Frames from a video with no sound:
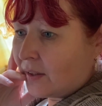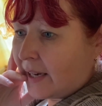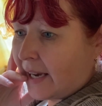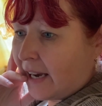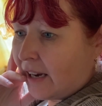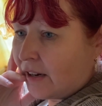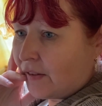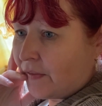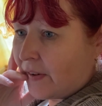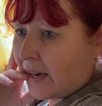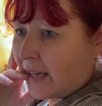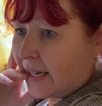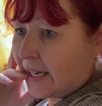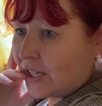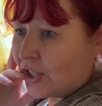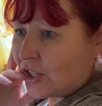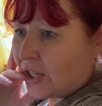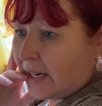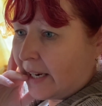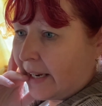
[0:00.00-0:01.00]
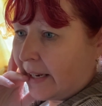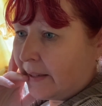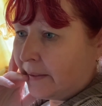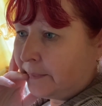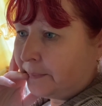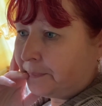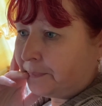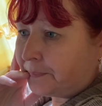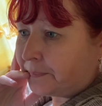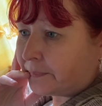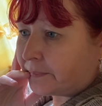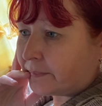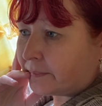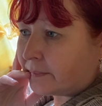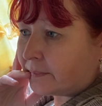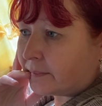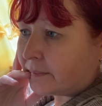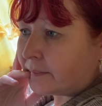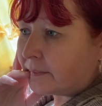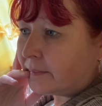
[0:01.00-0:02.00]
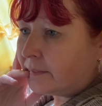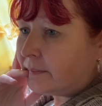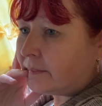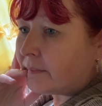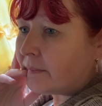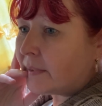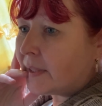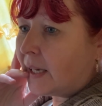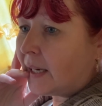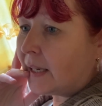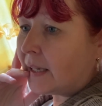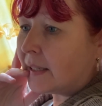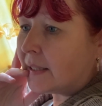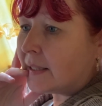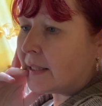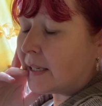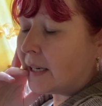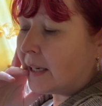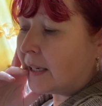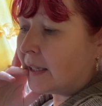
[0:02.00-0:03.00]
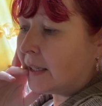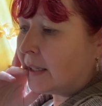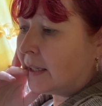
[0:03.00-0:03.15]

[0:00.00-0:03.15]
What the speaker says: caravan engineer, and